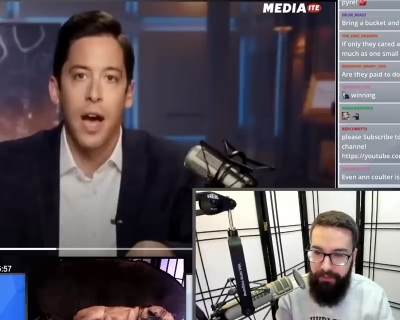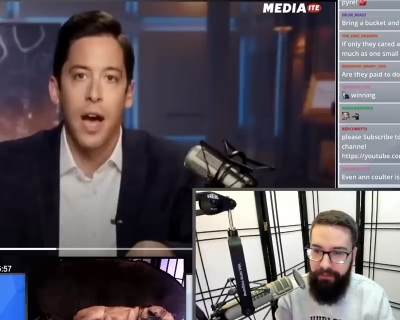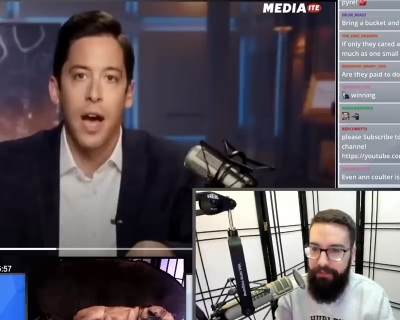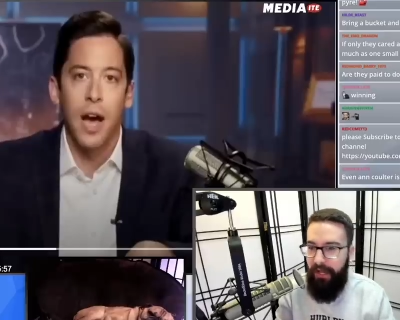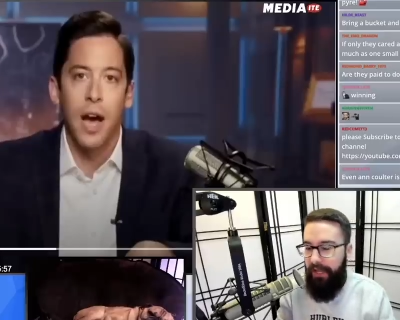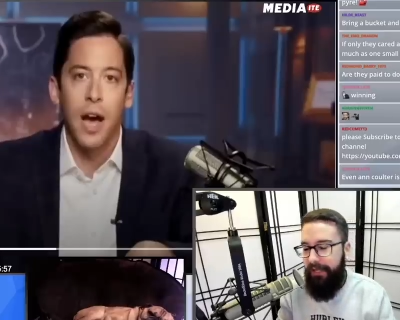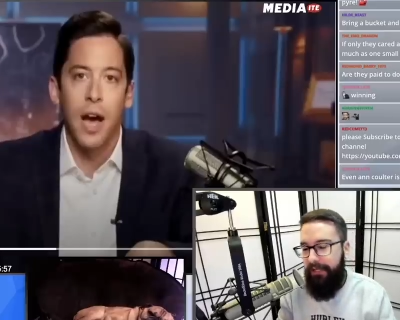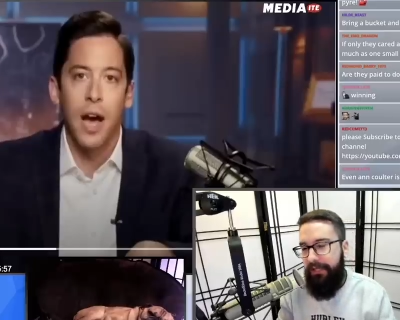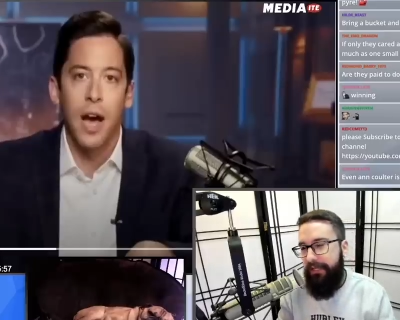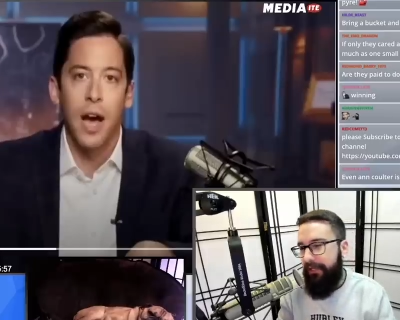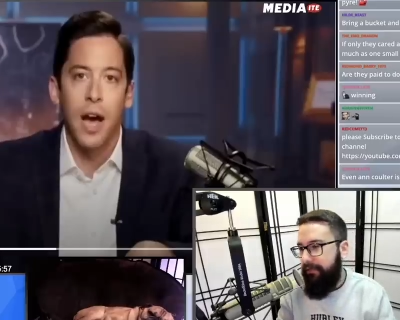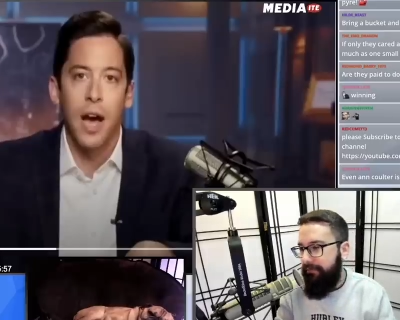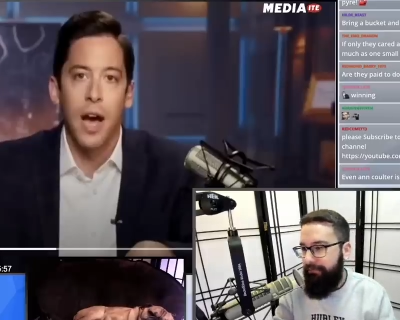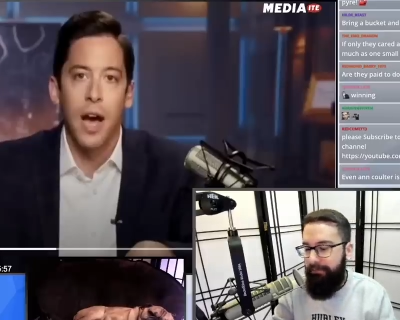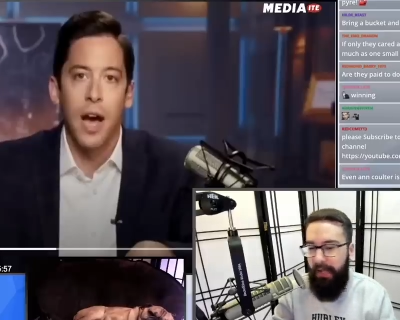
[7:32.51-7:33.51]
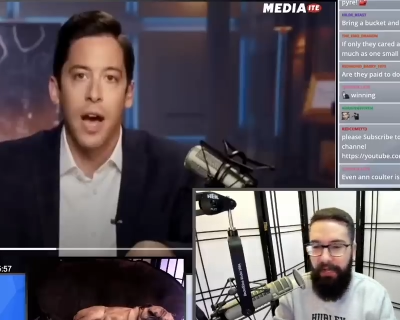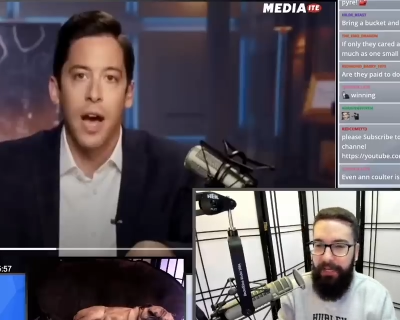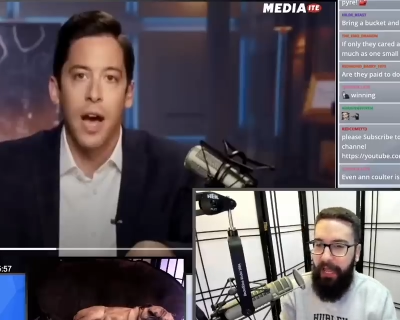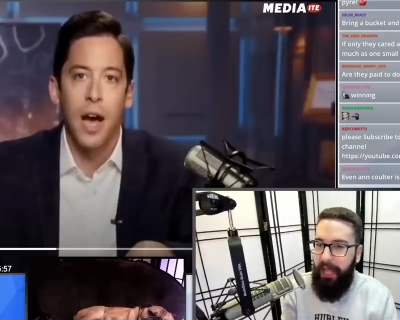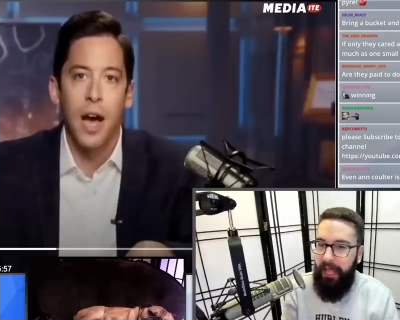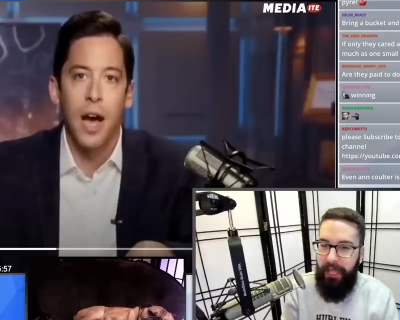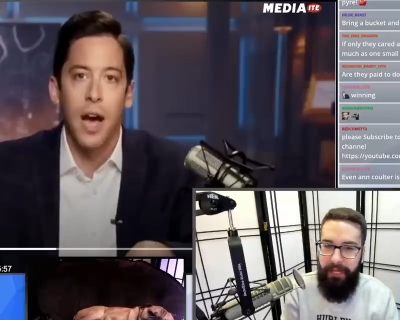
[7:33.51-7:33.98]
Speaker 1: Nike, Bud
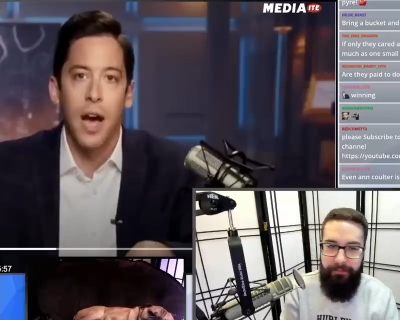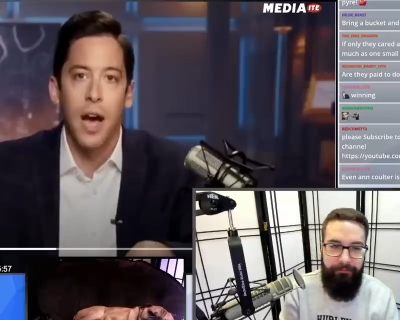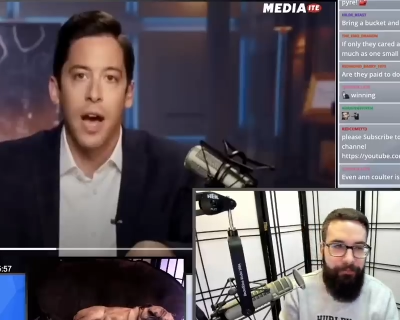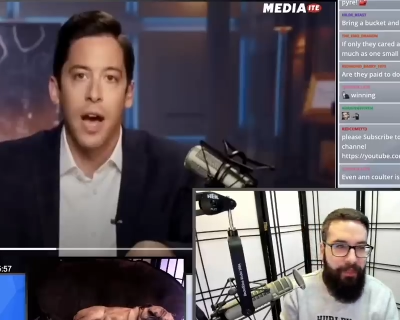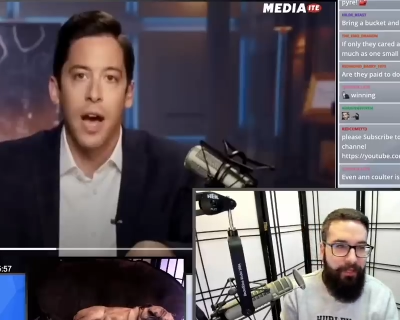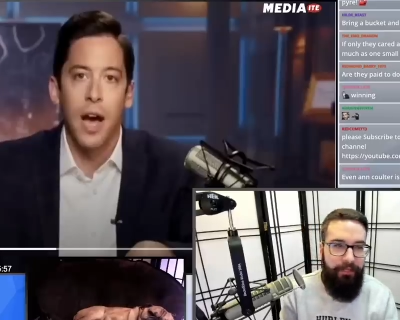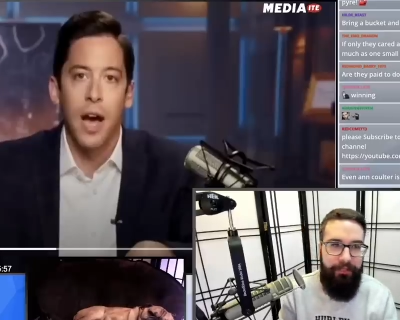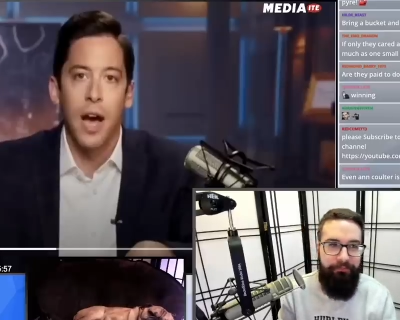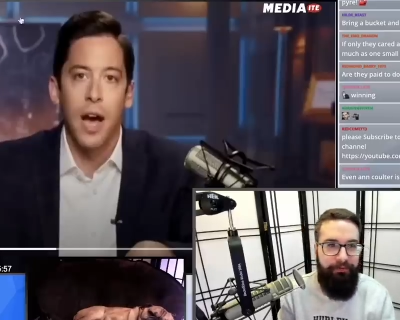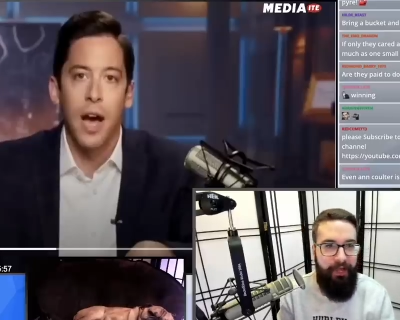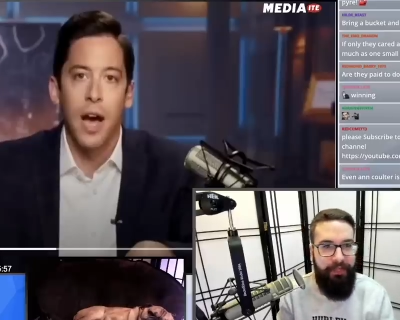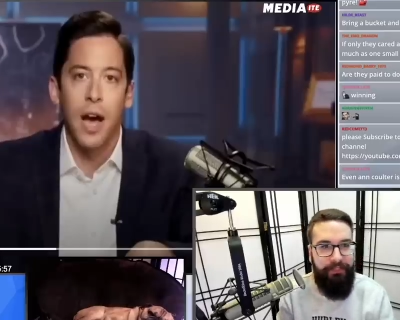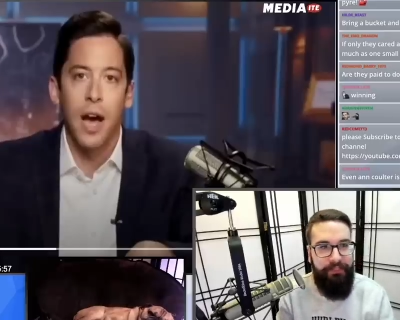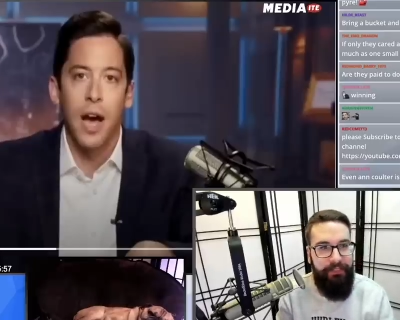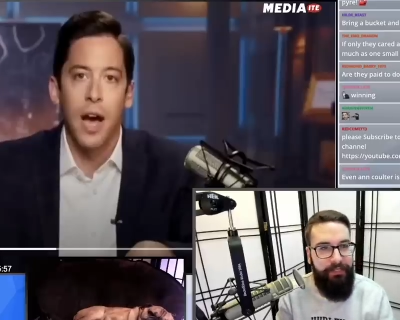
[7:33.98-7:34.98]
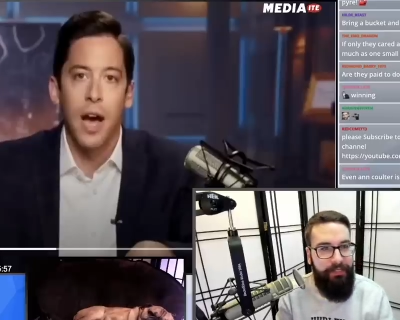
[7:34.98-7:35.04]
Light. In fact,